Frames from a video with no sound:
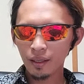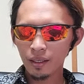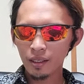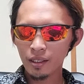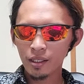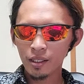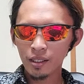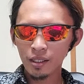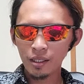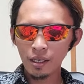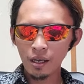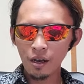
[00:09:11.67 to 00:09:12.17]

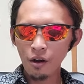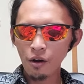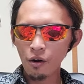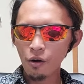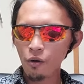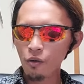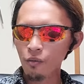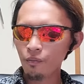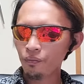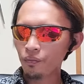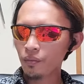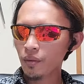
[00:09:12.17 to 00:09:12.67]

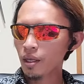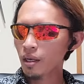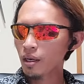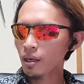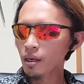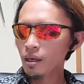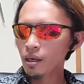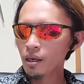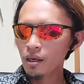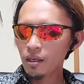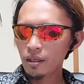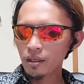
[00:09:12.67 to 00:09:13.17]
So
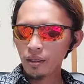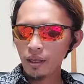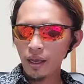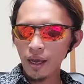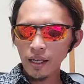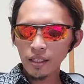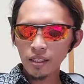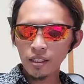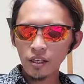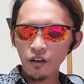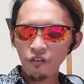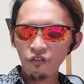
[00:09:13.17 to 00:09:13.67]

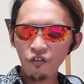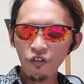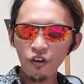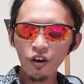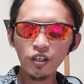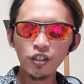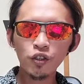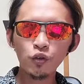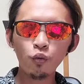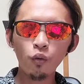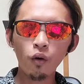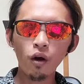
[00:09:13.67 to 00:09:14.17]
that's the
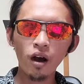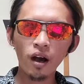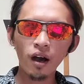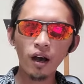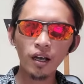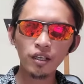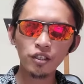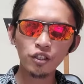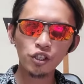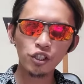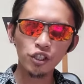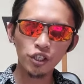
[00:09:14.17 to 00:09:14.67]
first
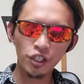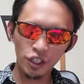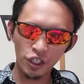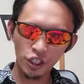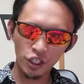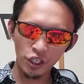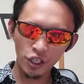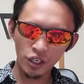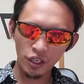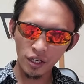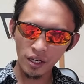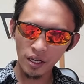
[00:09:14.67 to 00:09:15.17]
watch,
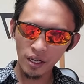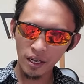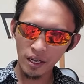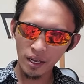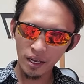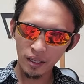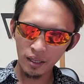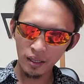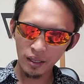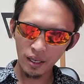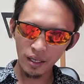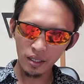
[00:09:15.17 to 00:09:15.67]

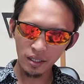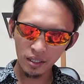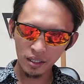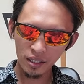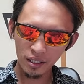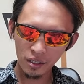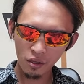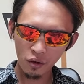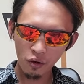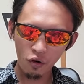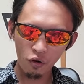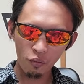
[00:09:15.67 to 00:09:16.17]
and
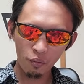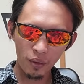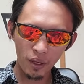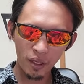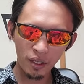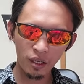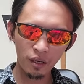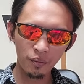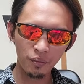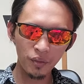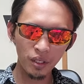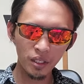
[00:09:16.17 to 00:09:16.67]
let's
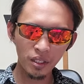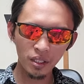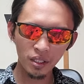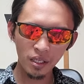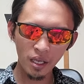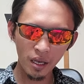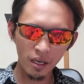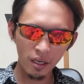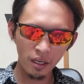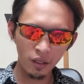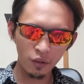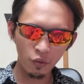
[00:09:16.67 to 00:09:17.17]
open up the
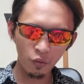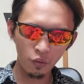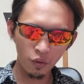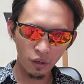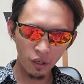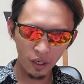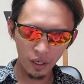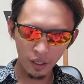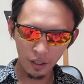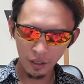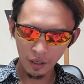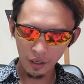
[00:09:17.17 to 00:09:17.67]
second
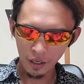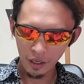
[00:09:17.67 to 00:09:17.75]
one.